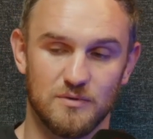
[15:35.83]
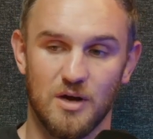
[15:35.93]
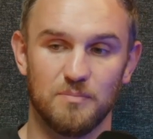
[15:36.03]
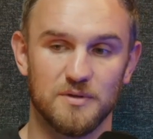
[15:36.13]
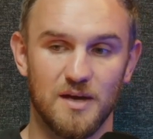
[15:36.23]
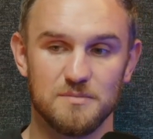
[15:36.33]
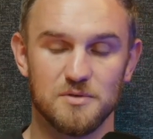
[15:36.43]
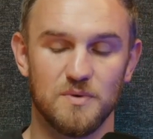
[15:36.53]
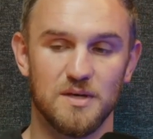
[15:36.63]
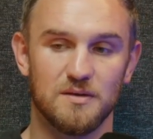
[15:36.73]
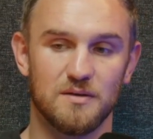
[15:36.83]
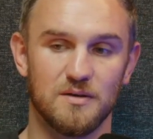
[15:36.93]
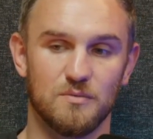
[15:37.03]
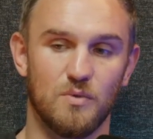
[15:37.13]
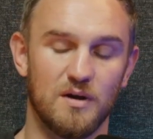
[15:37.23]
couple of times a week,
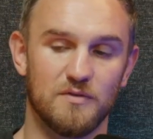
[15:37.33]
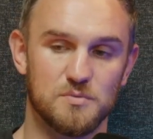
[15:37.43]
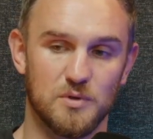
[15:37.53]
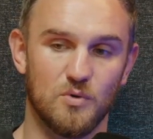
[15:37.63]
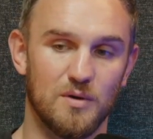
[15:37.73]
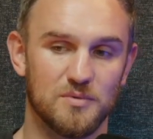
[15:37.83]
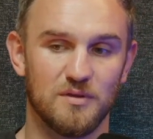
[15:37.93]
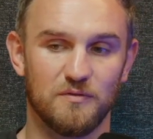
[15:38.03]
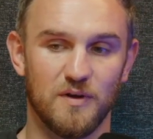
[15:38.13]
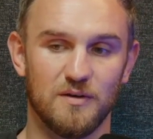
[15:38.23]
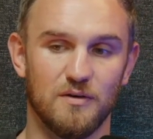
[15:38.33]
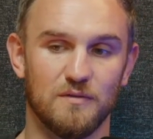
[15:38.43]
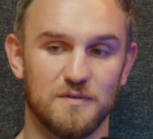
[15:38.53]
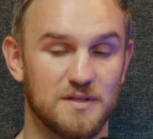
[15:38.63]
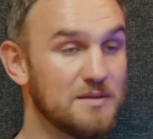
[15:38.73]
one of us would go up to the front
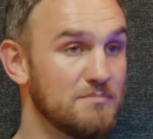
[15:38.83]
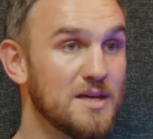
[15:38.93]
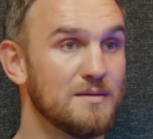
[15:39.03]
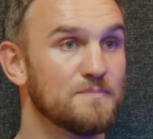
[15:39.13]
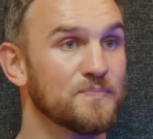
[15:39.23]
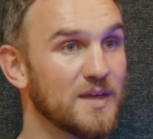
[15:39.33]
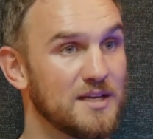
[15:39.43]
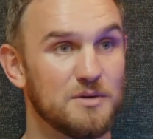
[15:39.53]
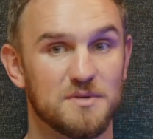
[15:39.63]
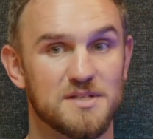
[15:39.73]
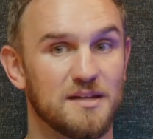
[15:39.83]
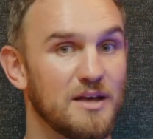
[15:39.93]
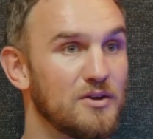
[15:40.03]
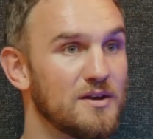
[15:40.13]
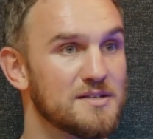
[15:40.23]
of the team meeting and you would sit
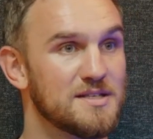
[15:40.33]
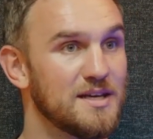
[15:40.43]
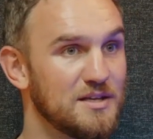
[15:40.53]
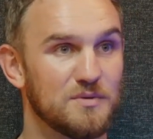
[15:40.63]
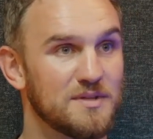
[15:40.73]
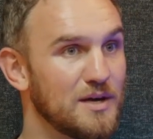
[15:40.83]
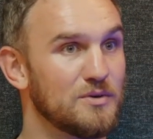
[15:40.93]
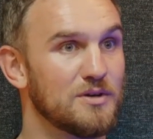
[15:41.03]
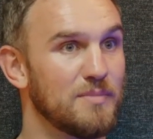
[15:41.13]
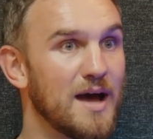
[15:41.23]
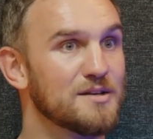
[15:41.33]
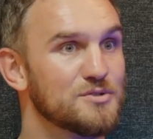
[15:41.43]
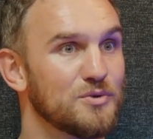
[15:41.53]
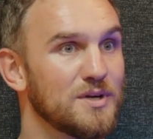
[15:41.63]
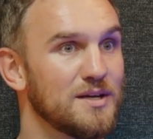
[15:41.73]
down on a seat and you would tell your
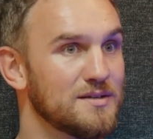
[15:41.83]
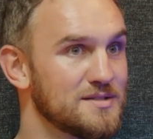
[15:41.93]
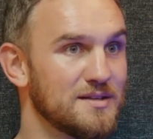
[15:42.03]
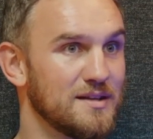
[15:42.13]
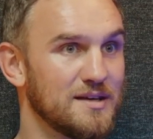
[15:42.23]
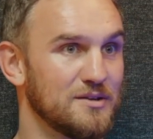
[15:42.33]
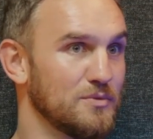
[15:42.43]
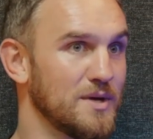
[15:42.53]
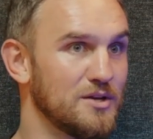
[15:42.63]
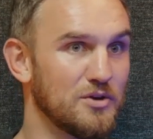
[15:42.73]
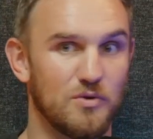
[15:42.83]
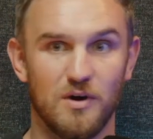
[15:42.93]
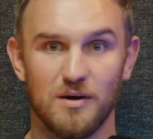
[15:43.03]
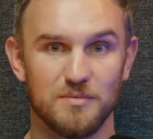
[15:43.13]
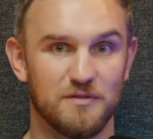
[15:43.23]
backstory as to where you grew
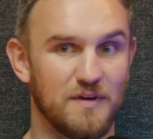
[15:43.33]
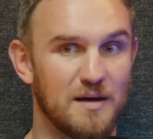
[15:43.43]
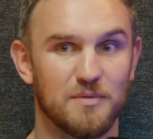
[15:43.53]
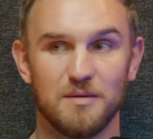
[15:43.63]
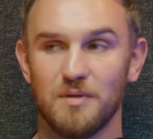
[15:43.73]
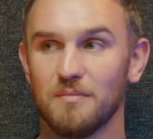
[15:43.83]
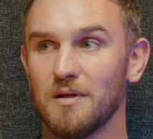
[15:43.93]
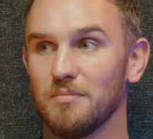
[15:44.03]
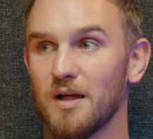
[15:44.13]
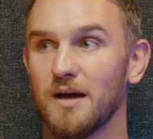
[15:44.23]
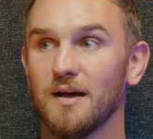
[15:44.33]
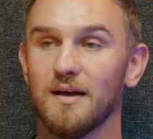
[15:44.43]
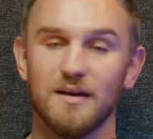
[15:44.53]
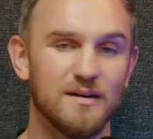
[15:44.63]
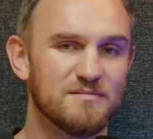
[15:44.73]
up, your family, blah, blah, blah.
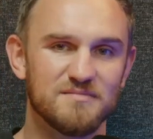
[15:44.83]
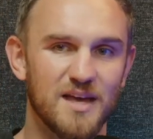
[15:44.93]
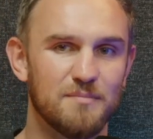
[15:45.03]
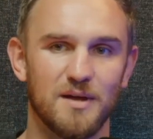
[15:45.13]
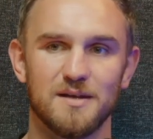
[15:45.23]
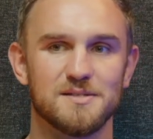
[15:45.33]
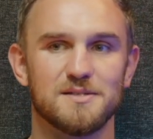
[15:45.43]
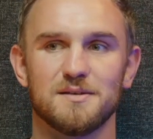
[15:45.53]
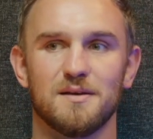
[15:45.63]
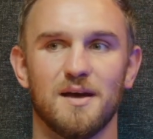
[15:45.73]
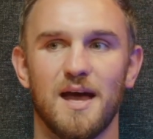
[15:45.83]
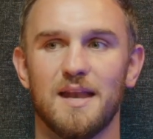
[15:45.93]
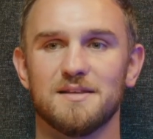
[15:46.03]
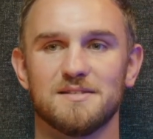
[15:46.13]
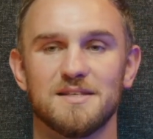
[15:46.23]
10 minutes,
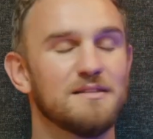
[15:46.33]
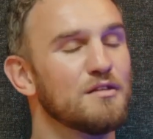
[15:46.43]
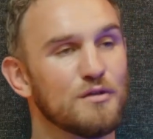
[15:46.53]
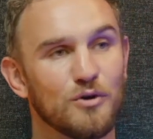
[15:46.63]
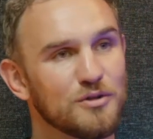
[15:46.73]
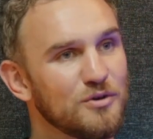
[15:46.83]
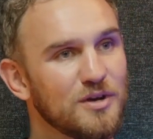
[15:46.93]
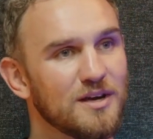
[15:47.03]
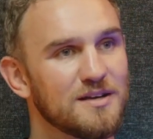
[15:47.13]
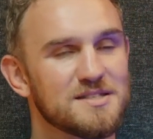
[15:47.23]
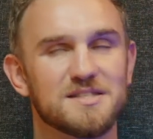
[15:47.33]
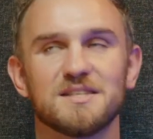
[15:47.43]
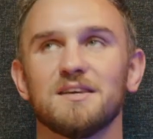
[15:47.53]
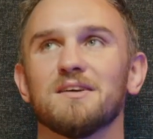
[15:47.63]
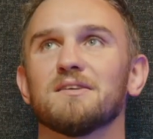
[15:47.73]
and see the thought of doing it
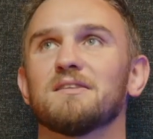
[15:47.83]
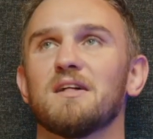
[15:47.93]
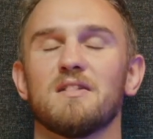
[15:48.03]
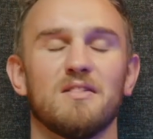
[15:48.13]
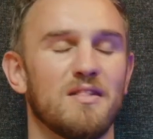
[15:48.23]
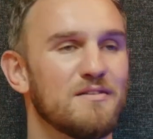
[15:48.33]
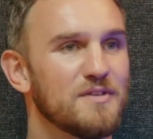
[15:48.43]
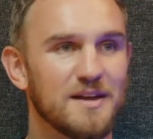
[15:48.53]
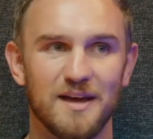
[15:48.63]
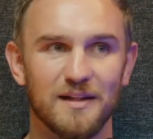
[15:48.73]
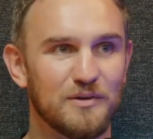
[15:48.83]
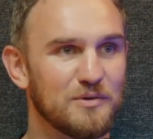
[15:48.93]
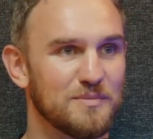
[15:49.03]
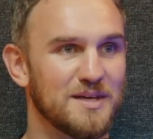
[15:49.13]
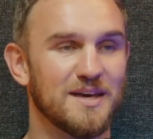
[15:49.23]
scared the living hell out
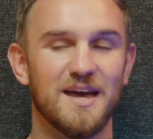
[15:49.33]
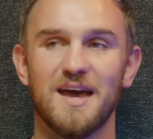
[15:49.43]
of me.